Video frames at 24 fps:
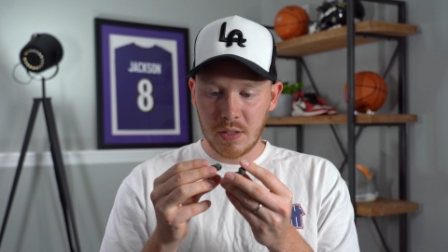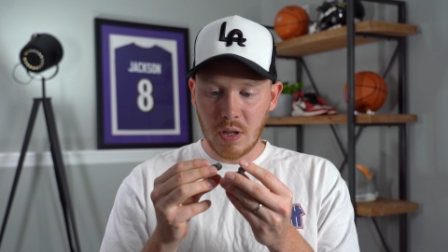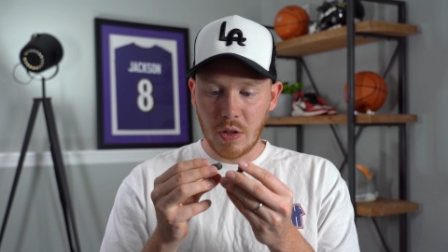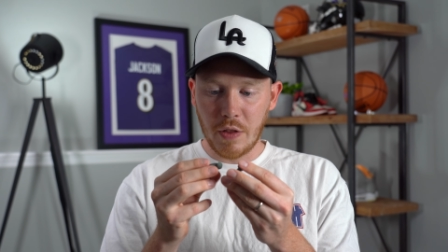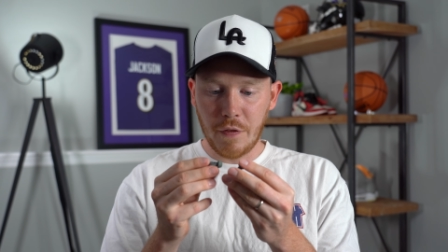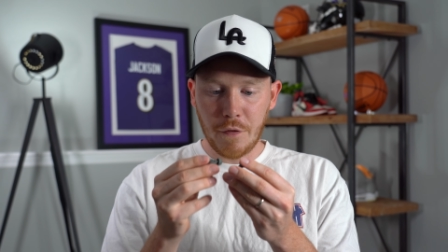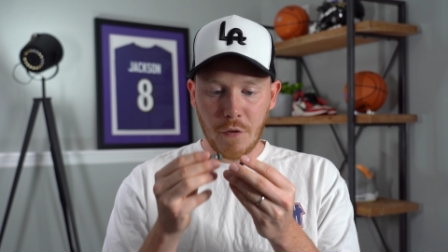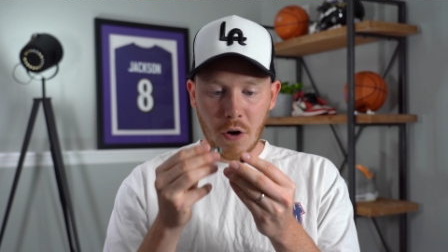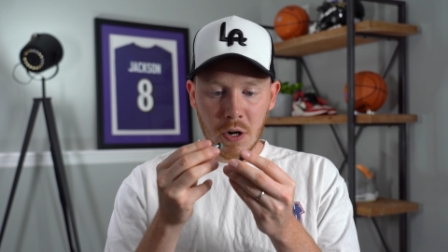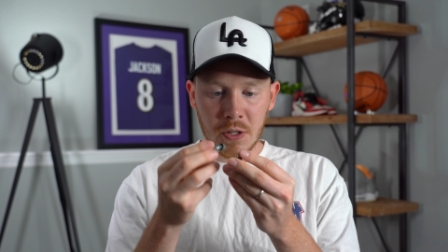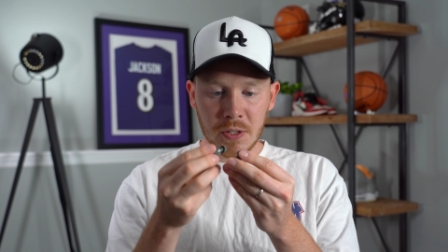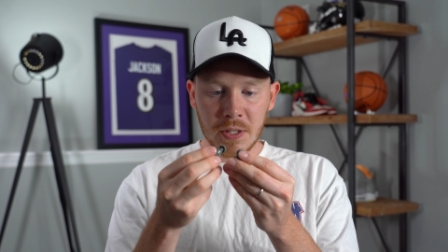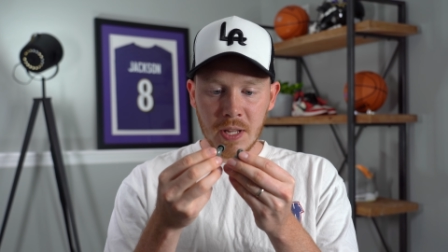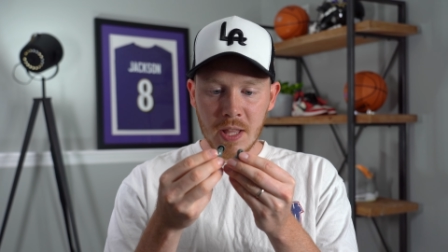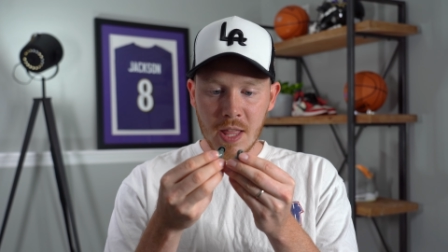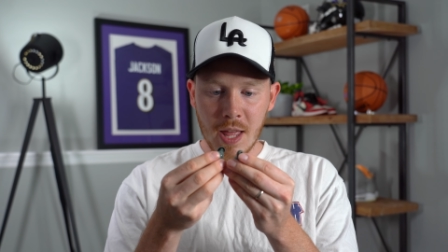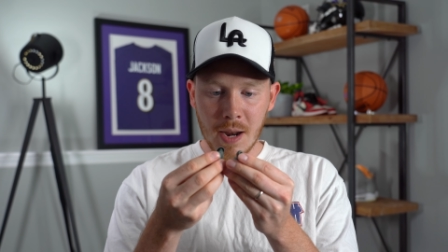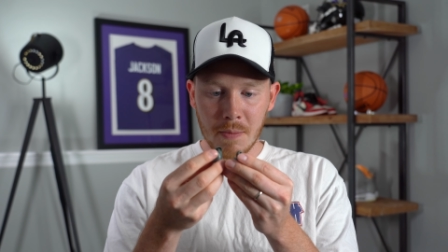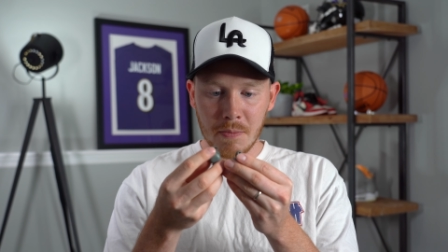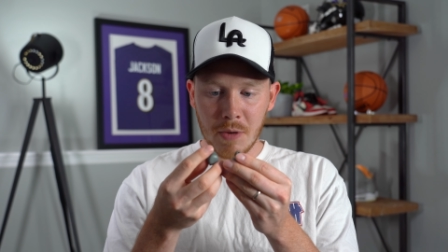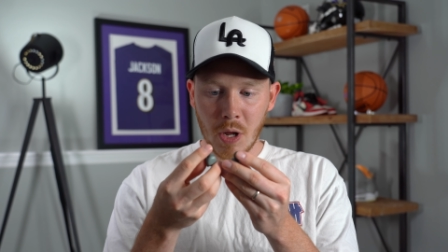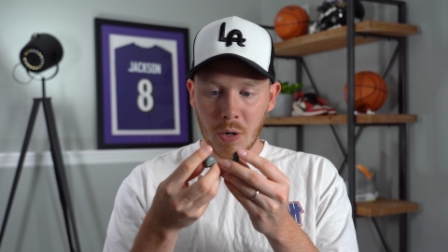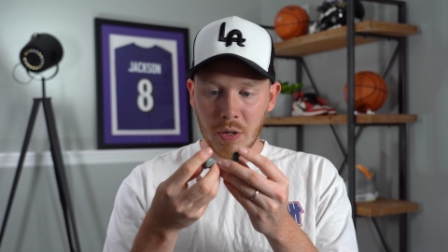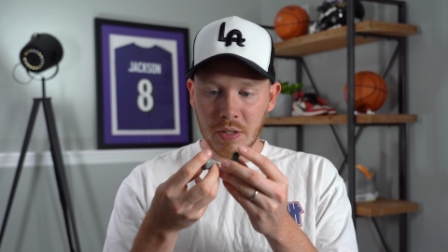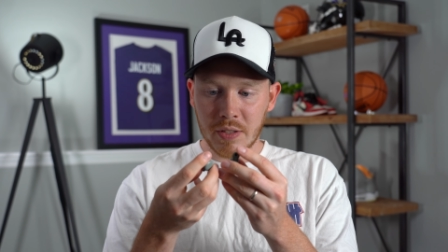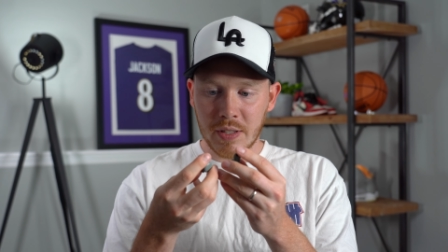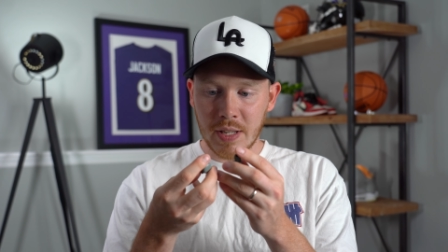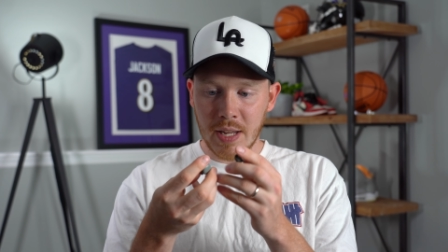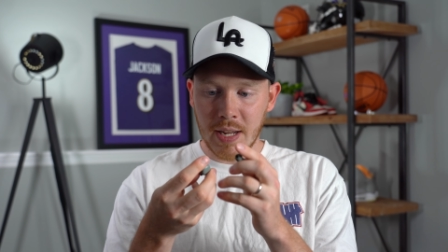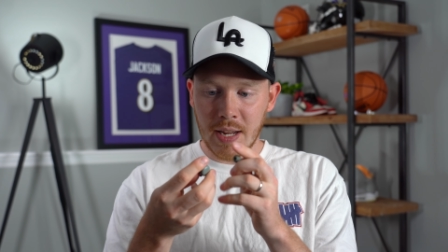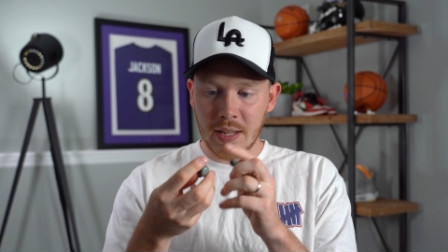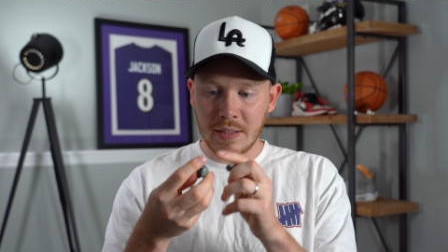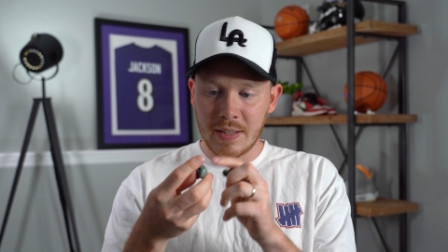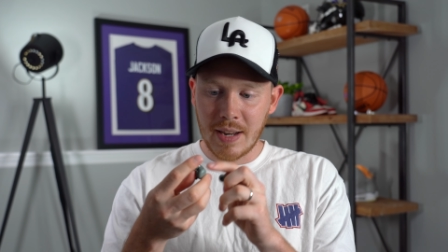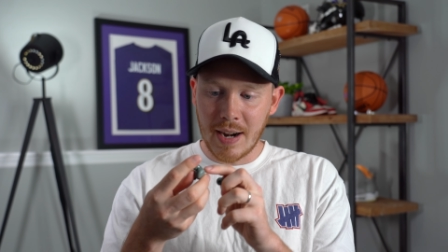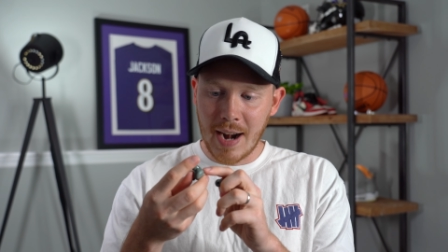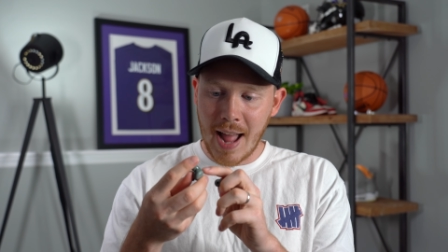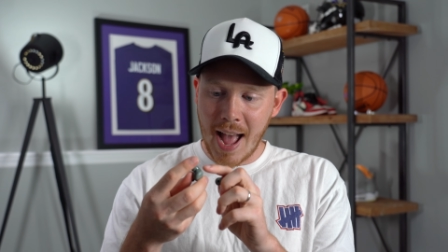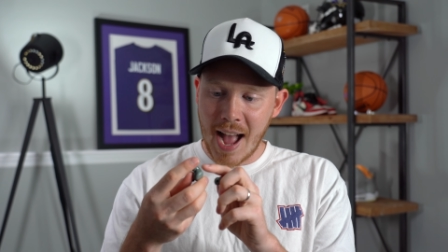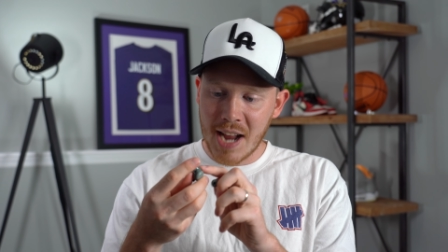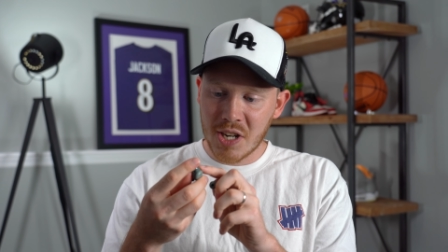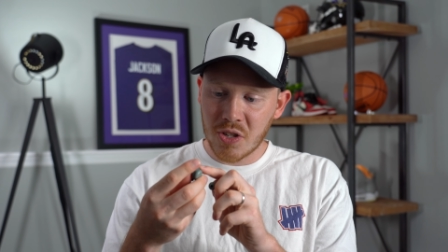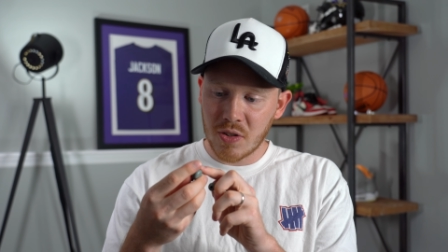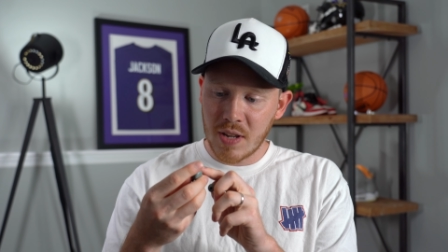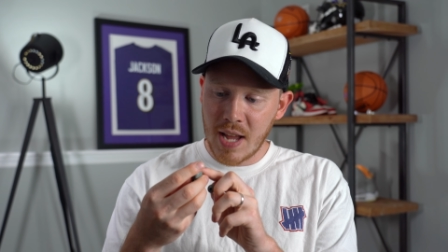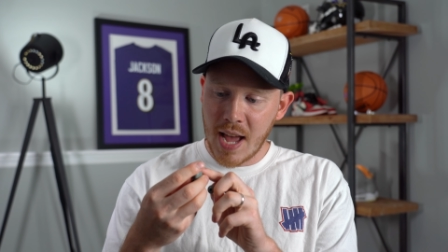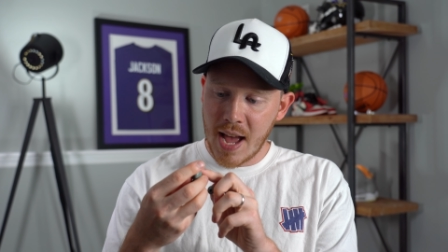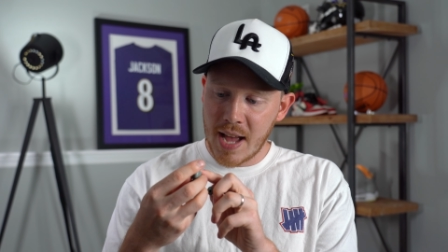So the first thing that I'm noticing is that it
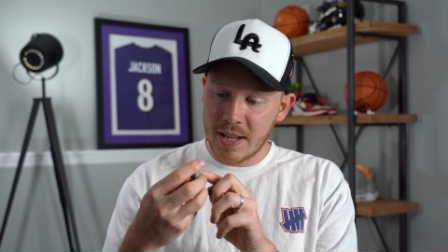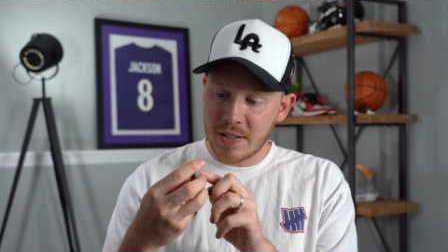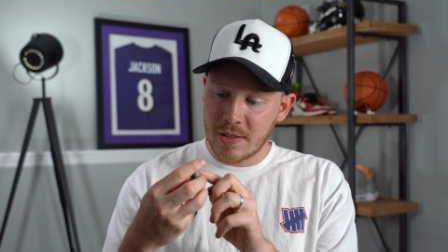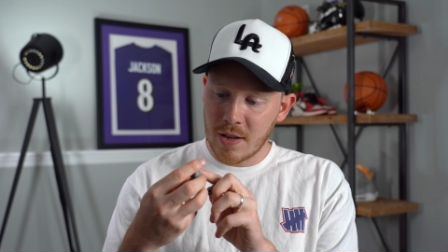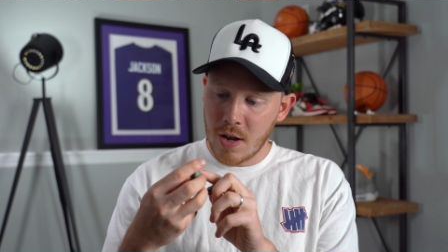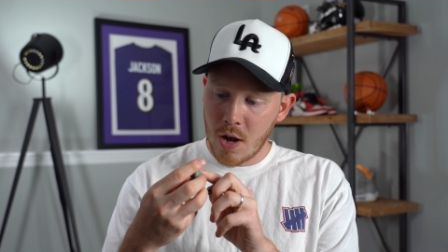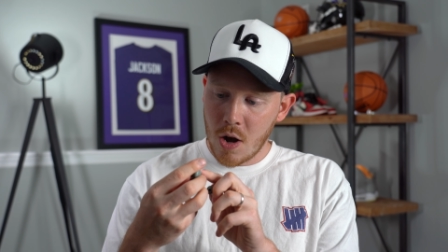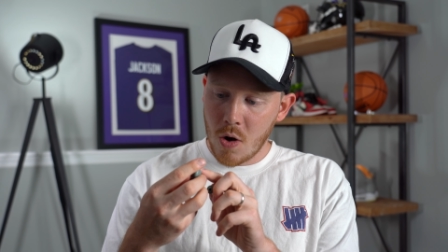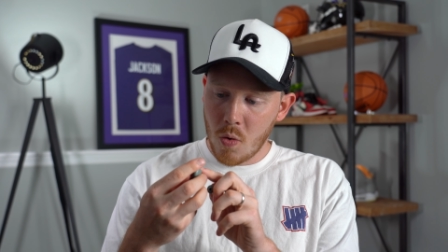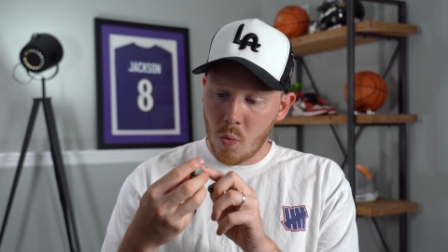actually has